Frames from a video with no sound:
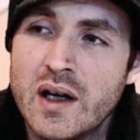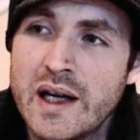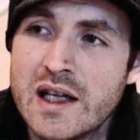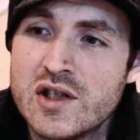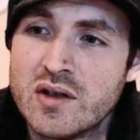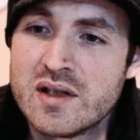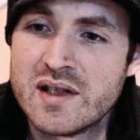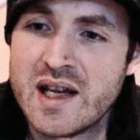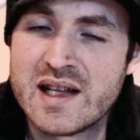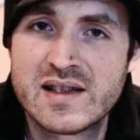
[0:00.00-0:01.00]
I guess you could
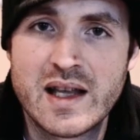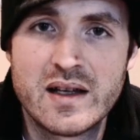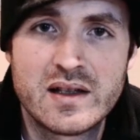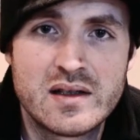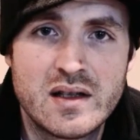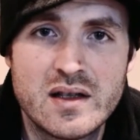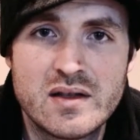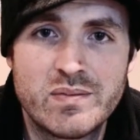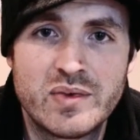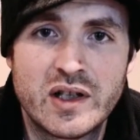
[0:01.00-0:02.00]
say, aesthetics to
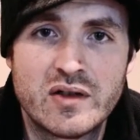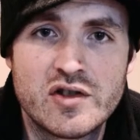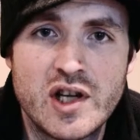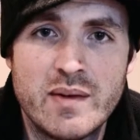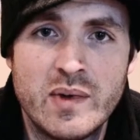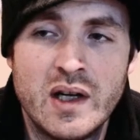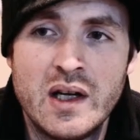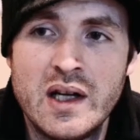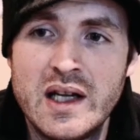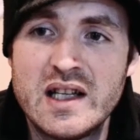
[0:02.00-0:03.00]
this particular shape,
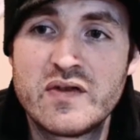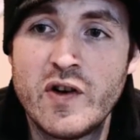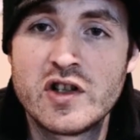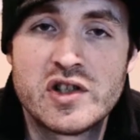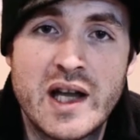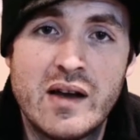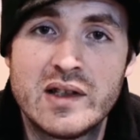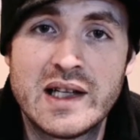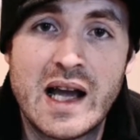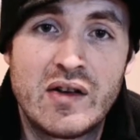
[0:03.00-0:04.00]
its
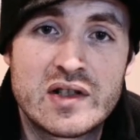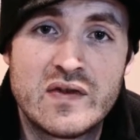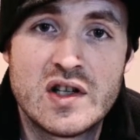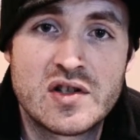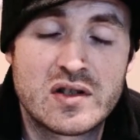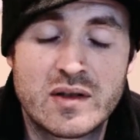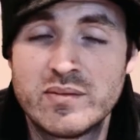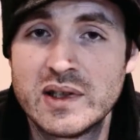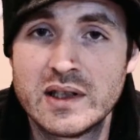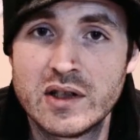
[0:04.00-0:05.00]
functionality and how it's fished is
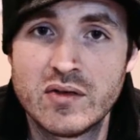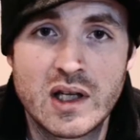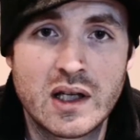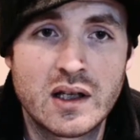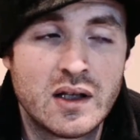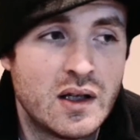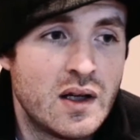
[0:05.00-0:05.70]
completely unique.